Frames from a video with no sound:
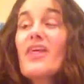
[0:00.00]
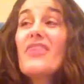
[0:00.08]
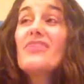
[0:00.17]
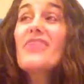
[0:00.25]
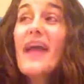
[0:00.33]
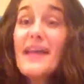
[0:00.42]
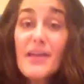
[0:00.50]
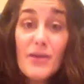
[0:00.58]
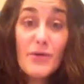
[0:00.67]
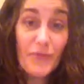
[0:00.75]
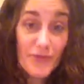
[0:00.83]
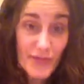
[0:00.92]
Thank
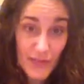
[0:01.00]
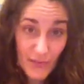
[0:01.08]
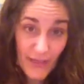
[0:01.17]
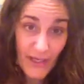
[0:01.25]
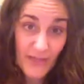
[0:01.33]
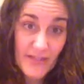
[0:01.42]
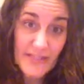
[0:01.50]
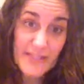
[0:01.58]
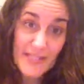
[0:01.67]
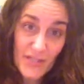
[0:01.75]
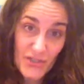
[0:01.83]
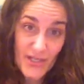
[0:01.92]
you for doing the
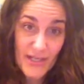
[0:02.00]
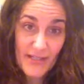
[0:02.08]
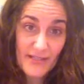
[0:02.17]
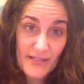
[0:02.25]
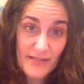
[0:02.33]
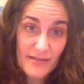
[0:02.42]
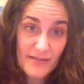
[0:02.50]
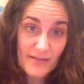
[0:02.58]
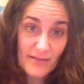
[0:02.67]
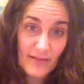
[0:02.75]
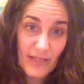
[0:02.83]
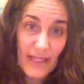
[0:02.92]
dishes.
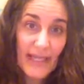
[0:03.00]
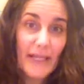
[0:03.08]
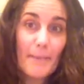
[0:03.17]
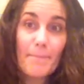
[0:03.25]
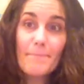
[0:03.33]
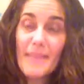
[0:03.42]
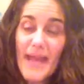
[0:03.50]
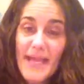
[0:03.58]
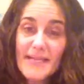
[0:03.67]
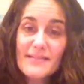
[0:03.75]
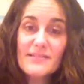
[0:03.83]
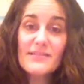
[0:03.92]
It
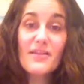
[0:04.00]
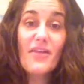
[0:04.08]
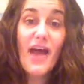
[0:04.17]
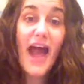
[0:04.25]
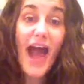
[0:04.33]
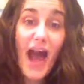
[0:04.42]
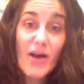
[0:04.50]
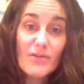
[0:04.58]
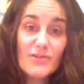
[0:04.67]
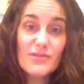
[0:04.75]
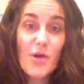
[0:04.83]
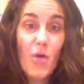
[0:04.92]
makes the
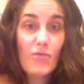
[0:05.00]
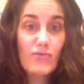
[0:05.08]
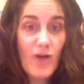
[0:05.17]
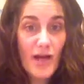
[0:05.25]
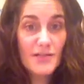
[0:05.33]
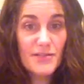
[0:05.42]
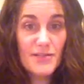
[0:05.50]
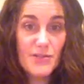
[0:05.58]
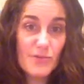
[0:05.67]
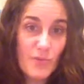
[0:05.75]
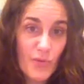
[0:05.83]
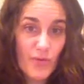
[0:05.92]
house run
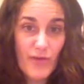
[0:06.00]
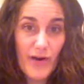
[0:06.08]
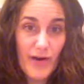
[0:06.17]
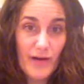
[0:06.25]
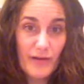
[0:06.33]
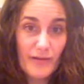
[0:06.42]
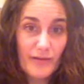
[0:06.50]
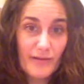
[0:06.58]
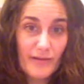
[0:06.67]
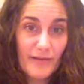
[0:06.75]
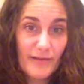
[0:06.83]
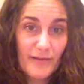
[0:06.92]
smoother,
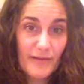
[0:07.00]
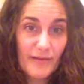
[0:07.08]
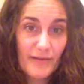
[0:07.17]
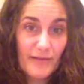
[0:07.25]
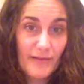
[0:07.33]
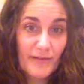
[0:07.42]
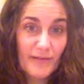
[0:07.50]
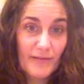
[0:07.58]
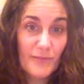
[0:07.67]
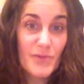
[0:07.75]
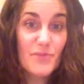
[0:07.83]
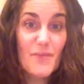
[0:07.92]

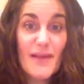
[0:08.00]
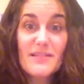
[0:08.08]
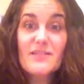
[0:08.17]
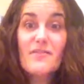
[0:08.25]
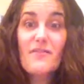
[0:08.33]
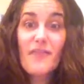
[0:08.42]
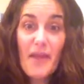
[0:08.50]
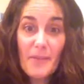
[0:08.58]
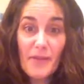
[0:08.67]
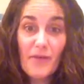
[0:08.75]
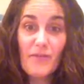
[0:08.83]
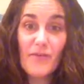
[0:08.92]
which makes the
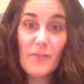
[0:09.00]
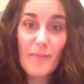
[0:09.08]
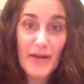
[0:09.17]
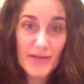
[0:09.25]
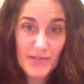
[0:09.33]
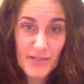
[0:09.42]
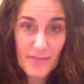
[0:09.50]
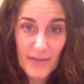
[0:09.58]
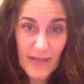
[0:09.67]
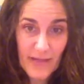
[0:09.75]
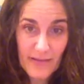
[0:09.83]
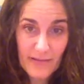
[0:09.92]
family feel better to
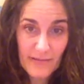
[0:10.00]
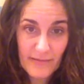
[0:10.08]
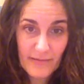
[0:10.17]
be in.